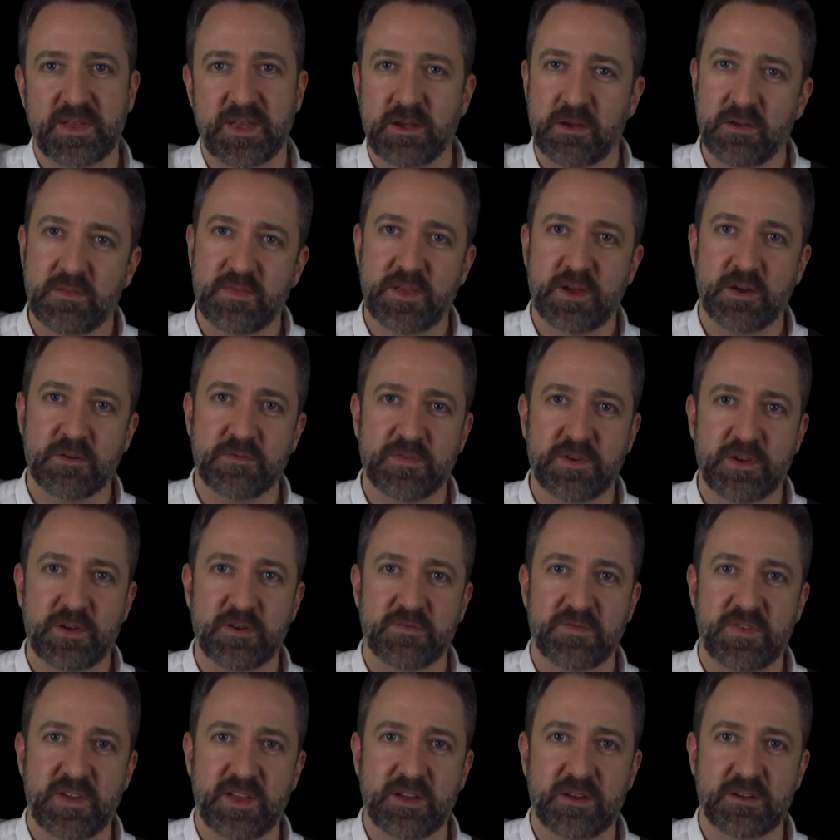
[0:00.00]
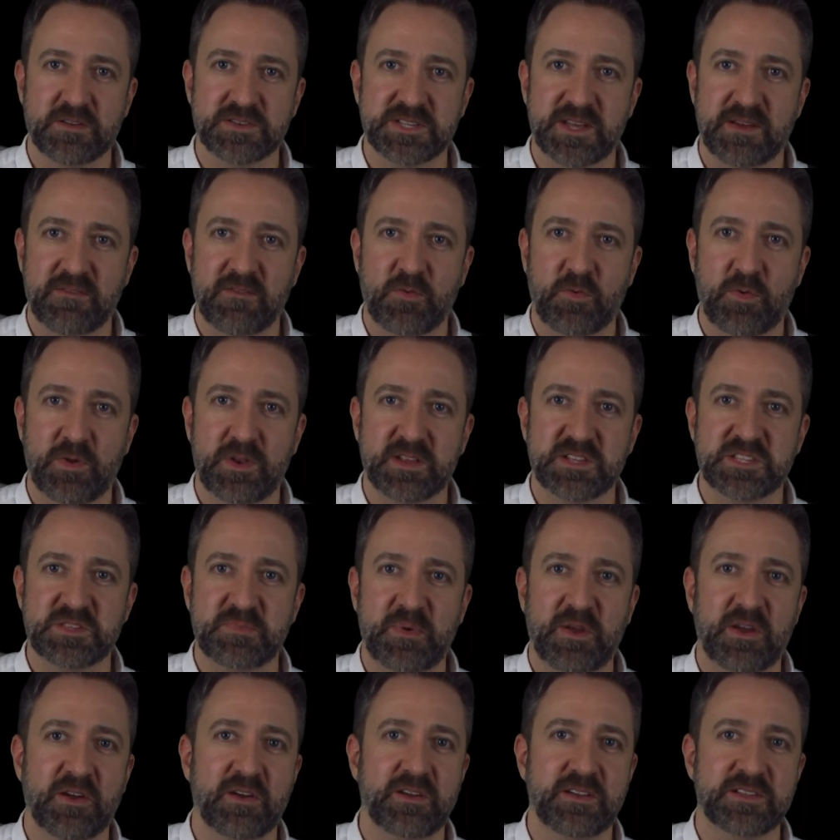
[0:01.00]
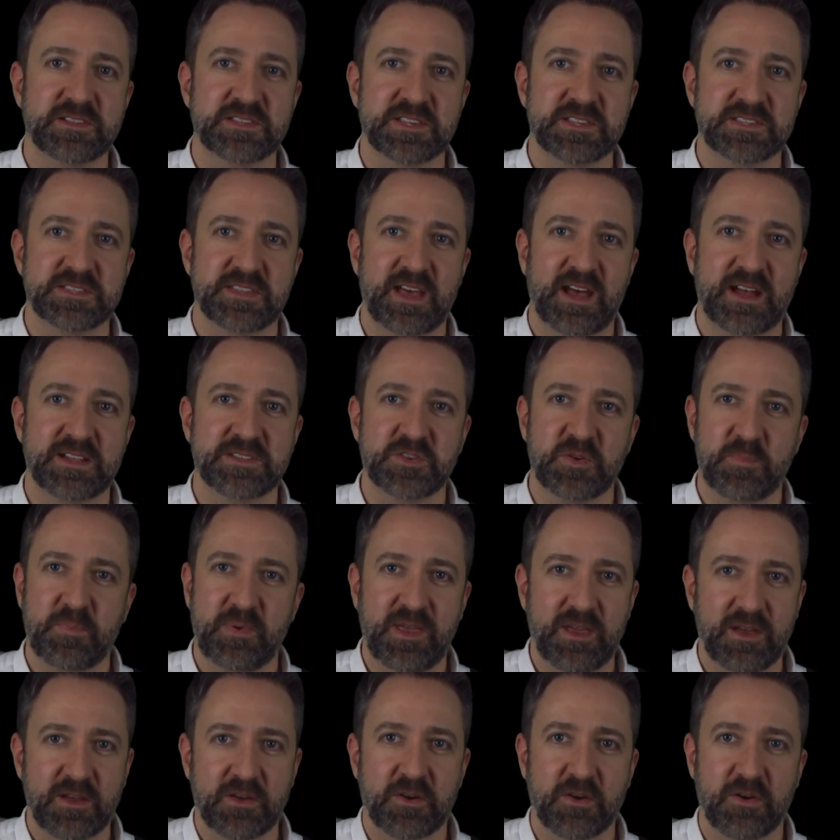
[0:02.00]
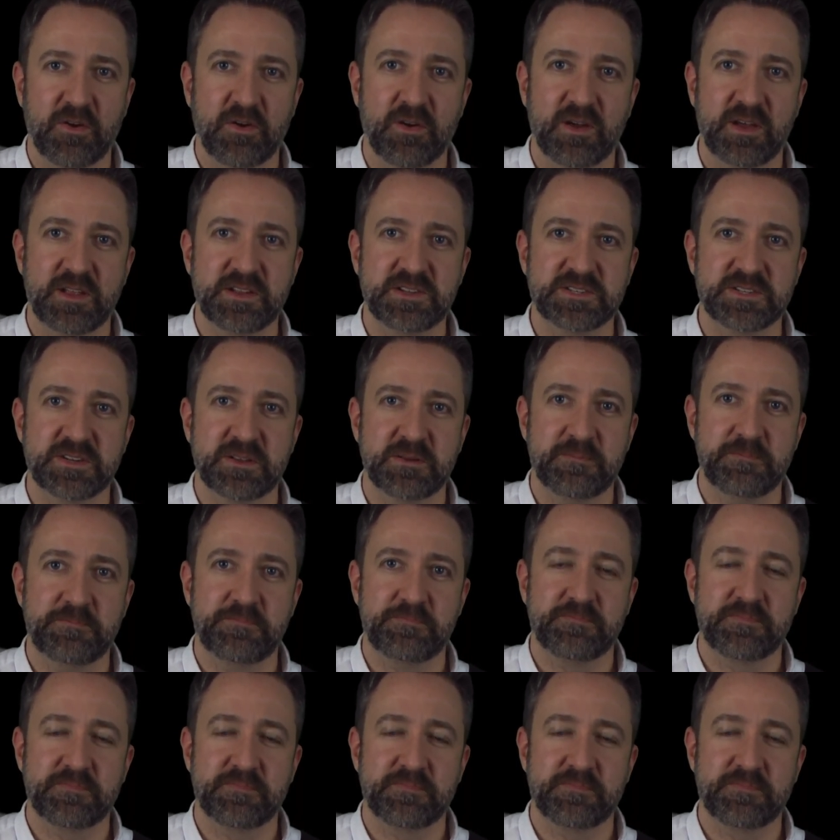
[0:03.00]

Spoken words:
here and there for your fingers. Everyone experiences that, so be encouraged.